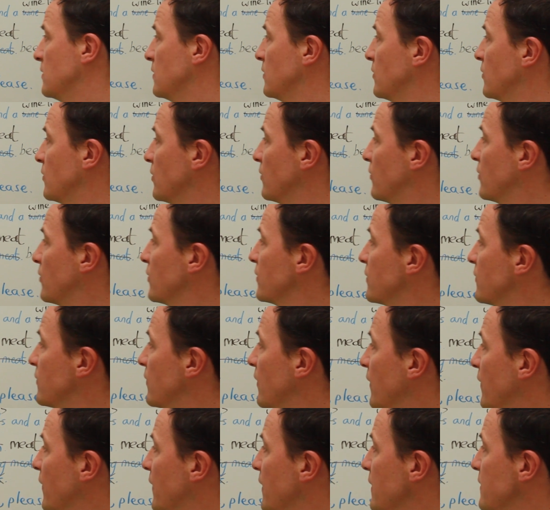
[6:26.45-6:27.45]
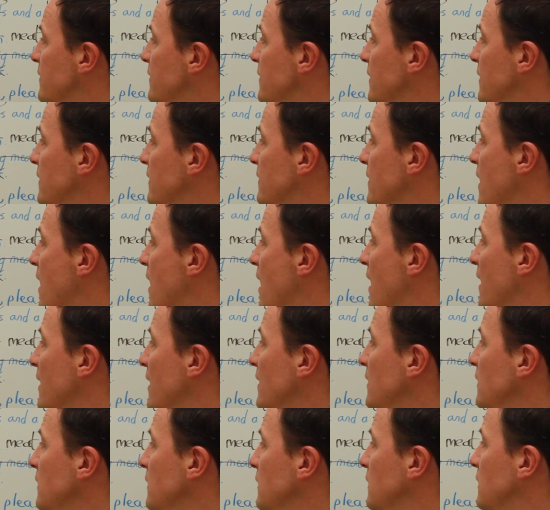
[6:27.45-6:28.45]
So first of all, this is
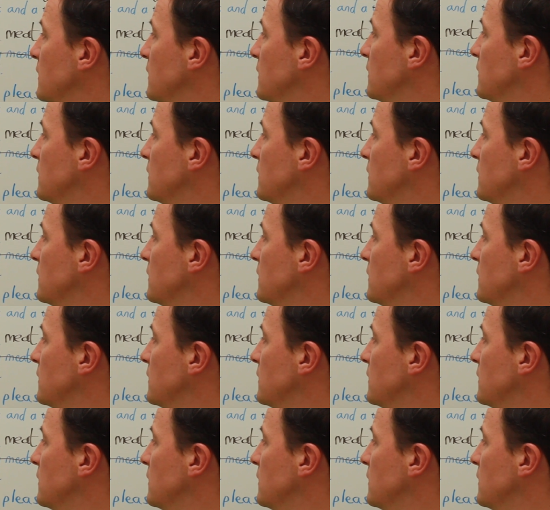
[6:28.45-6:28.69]
I'll.